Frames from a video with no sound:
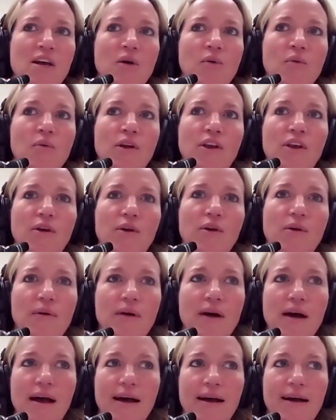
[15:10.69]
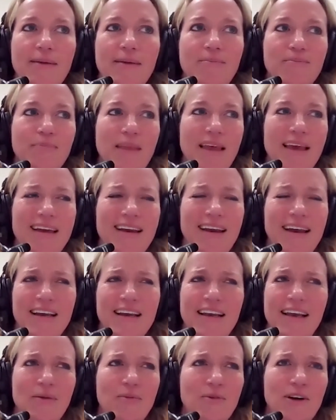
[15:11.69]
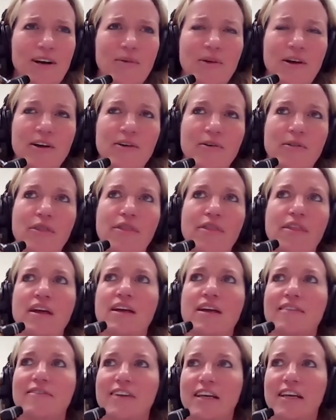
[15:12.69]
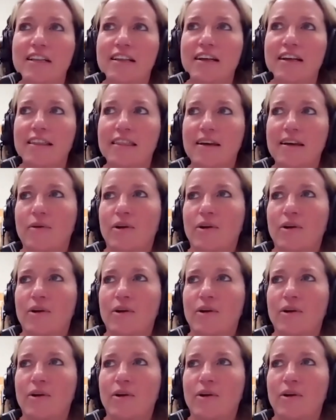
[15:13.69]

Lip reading: When you, and yet we don't think of it like that.